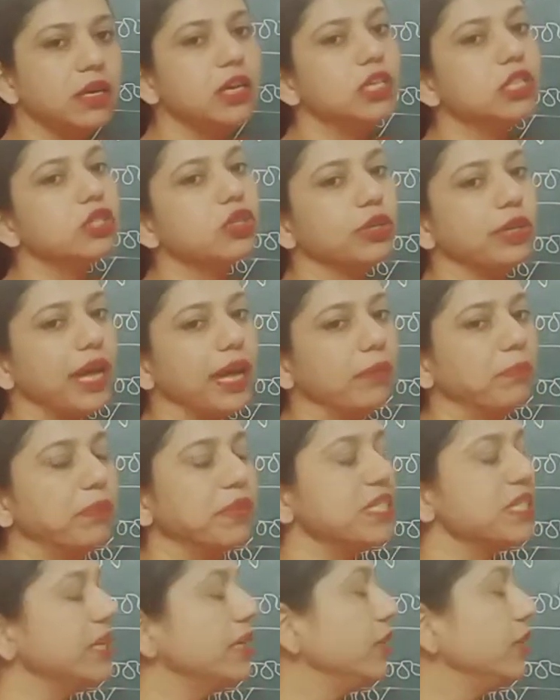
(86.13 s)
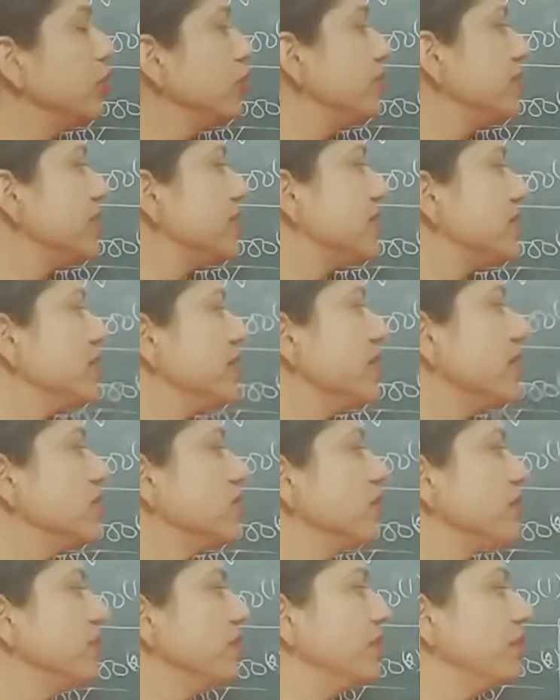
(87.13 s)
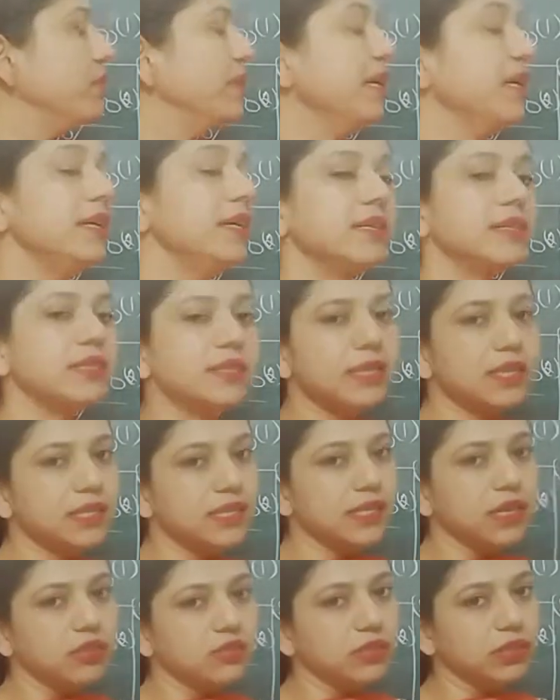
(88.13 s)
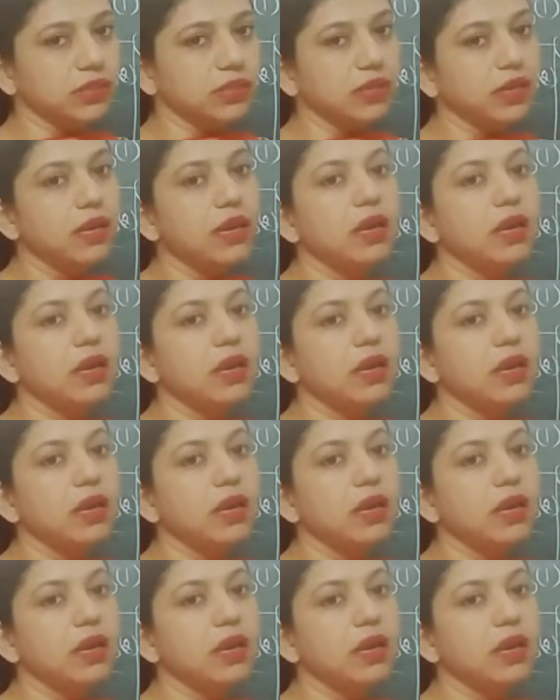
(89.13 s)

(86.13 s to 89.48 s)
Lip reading: So 10% of 60,000 will be 6,000.